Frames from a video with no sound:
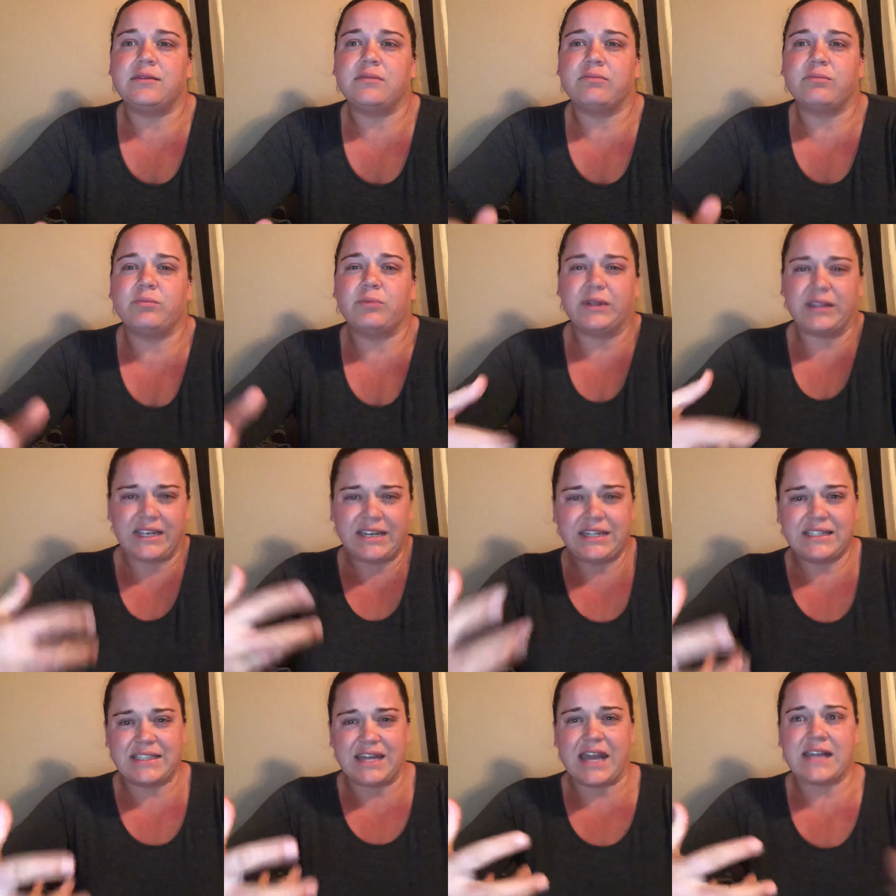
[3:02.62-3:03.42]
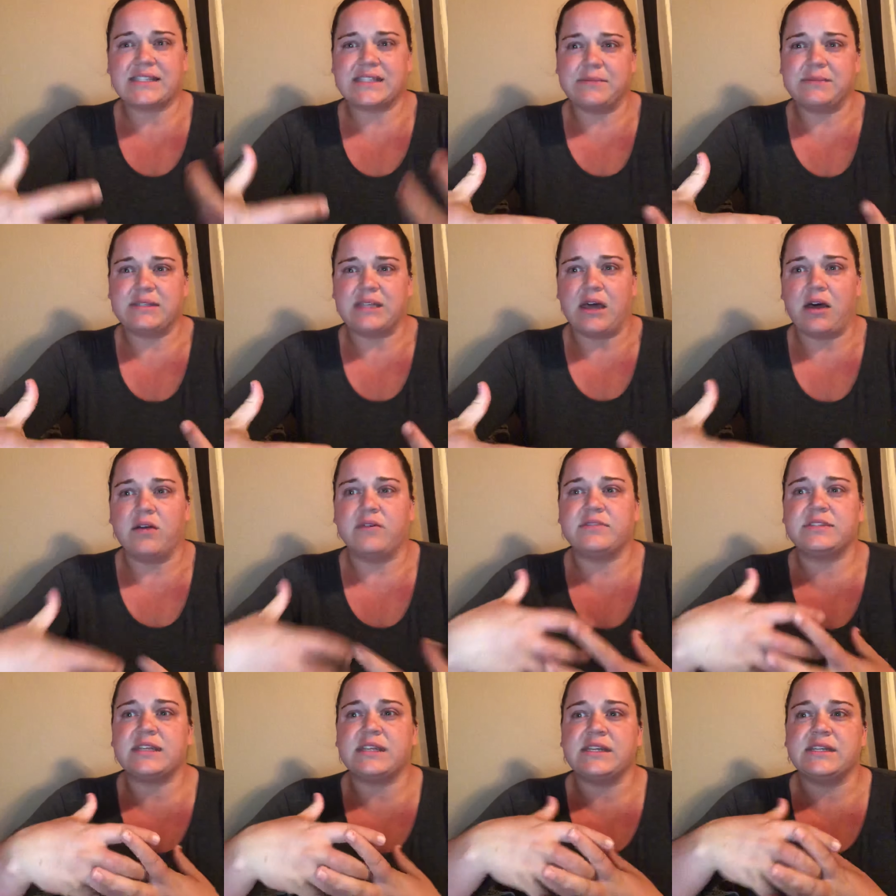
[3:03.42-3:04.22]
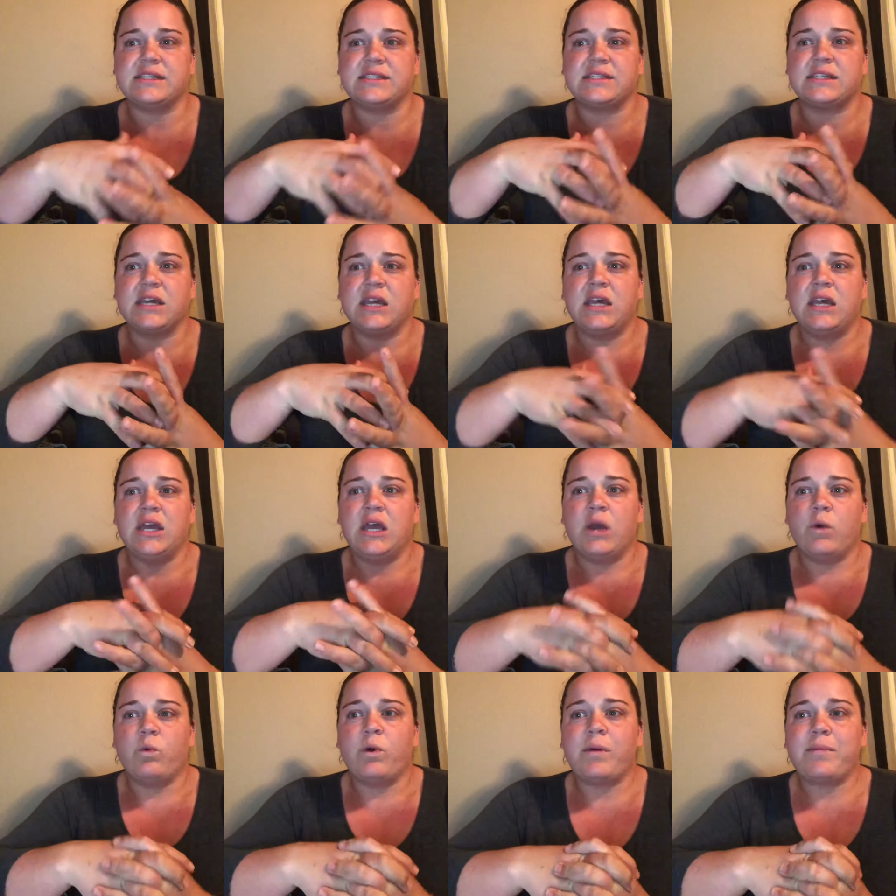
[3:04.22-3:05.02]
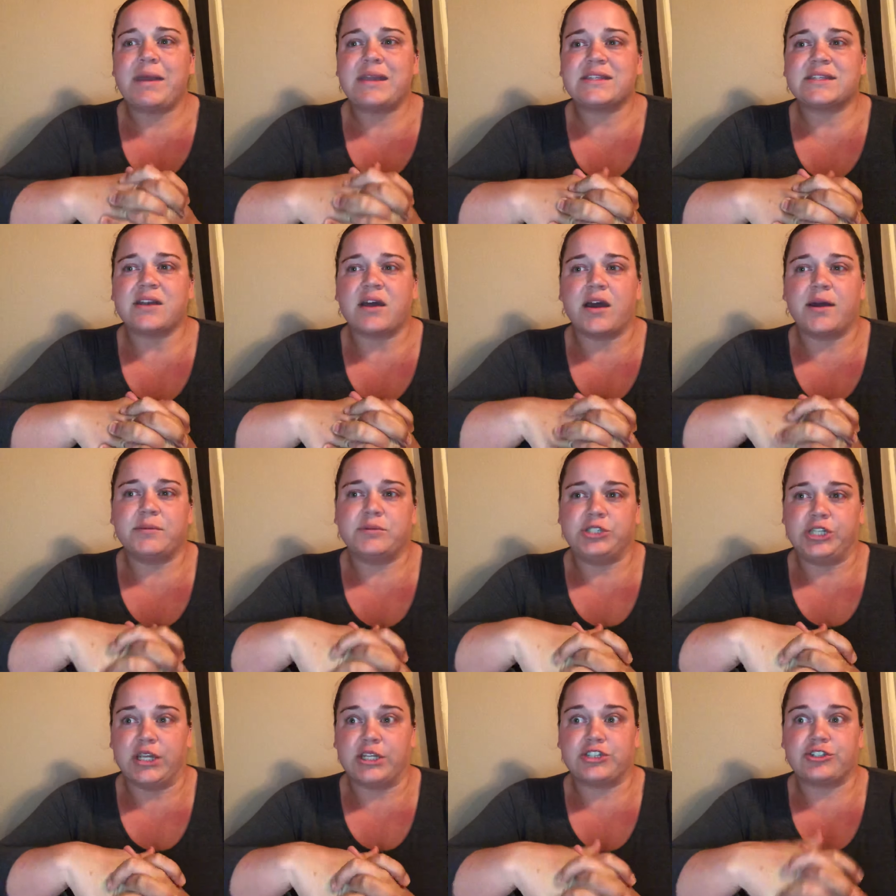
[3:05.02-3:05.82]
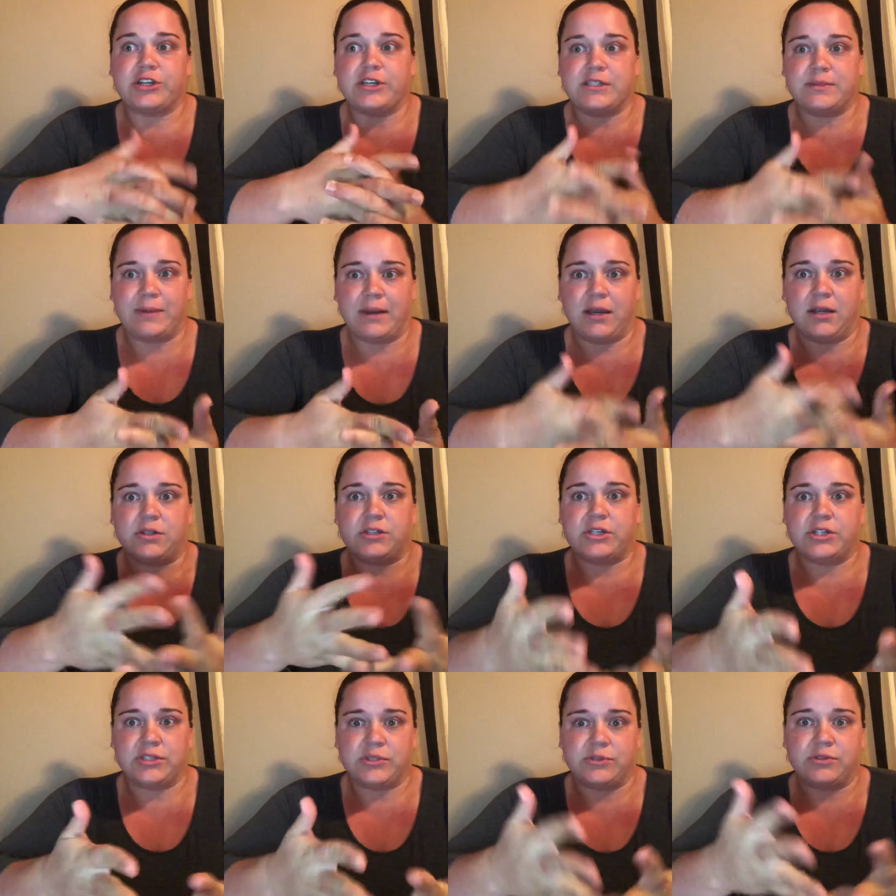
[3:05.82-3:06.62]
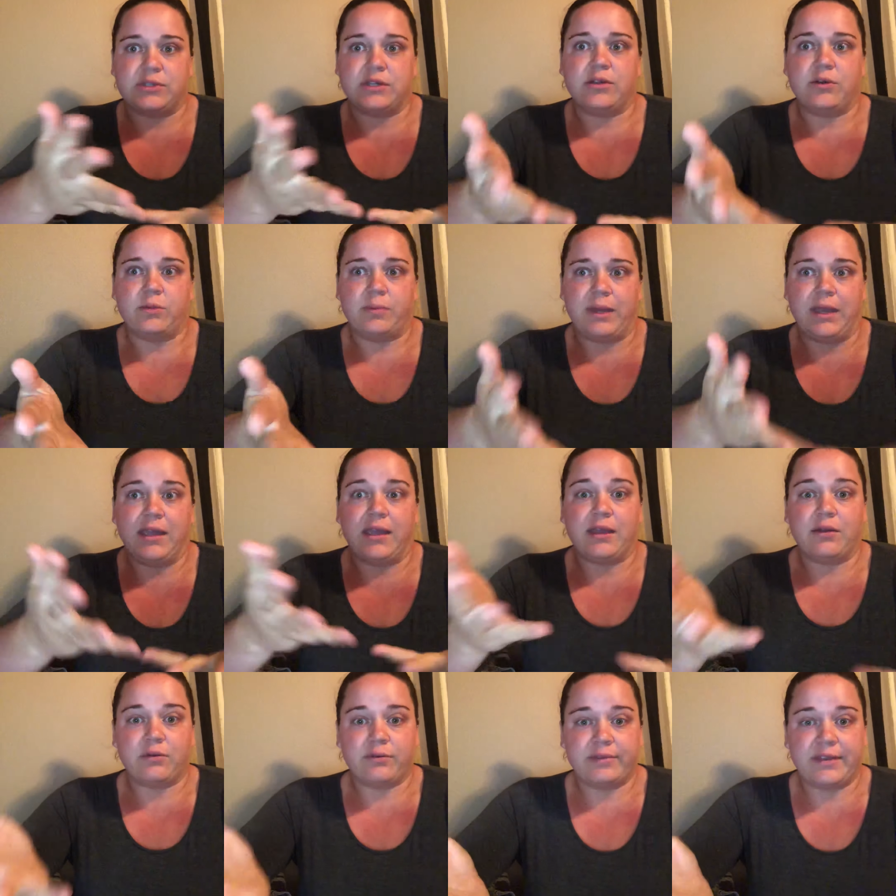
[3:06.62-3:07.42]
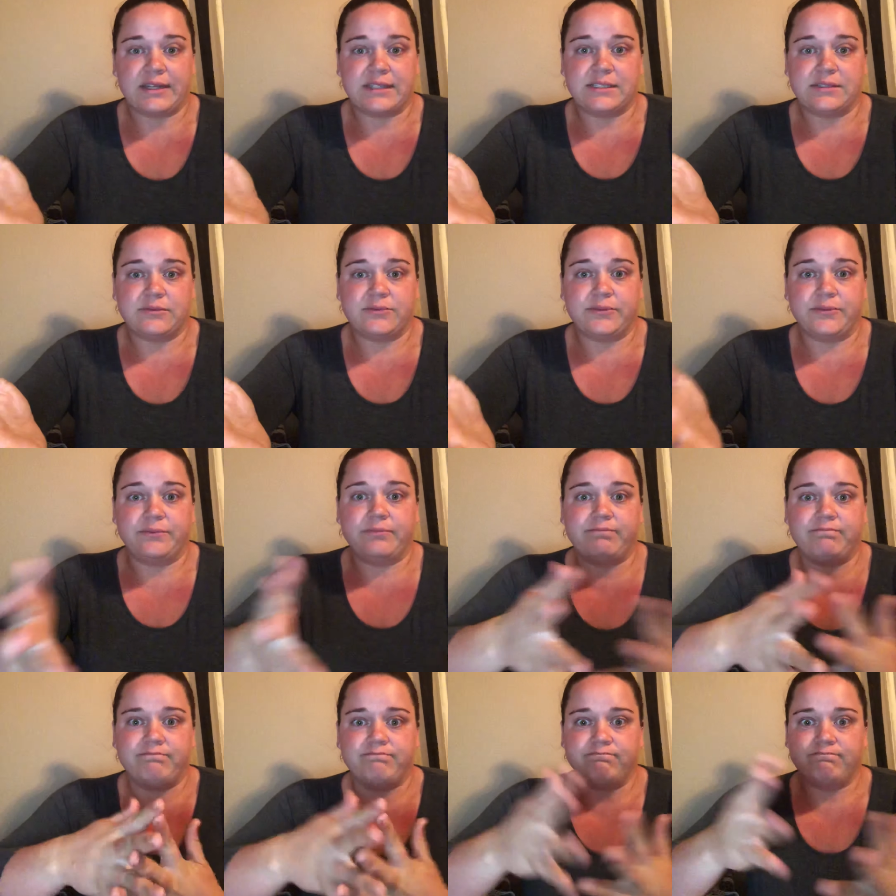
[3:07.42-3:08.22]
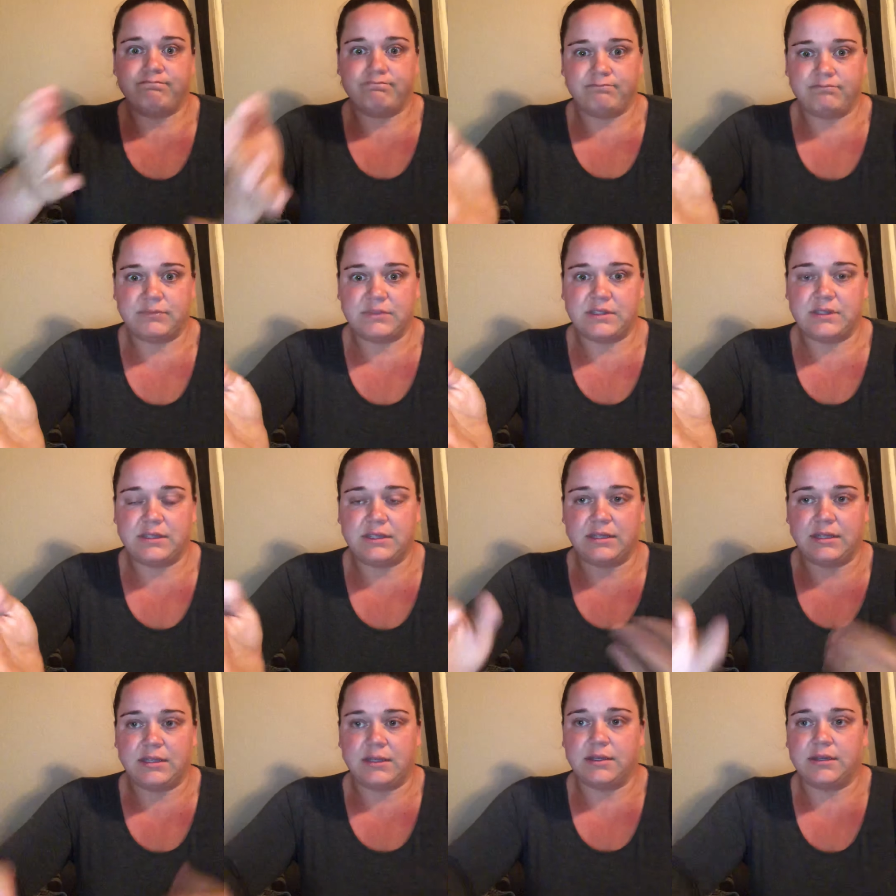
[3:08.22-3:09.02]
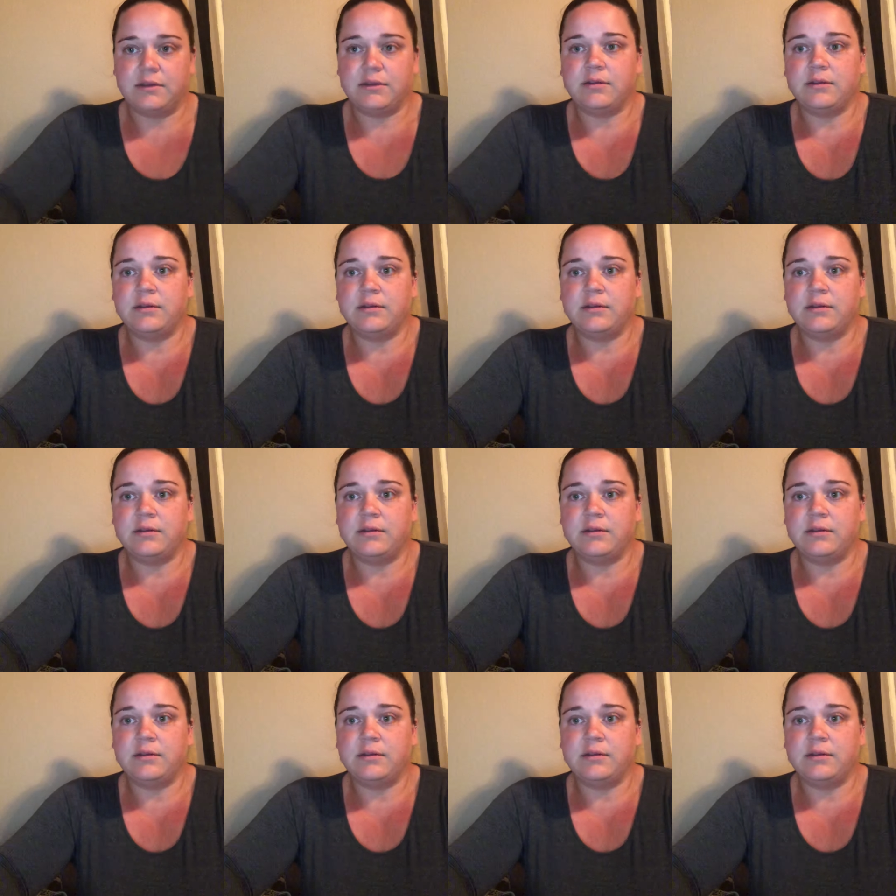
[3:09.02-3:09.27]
what they need to ask themselves is, what makes an object transparent, translucent, opaque, and reflective? To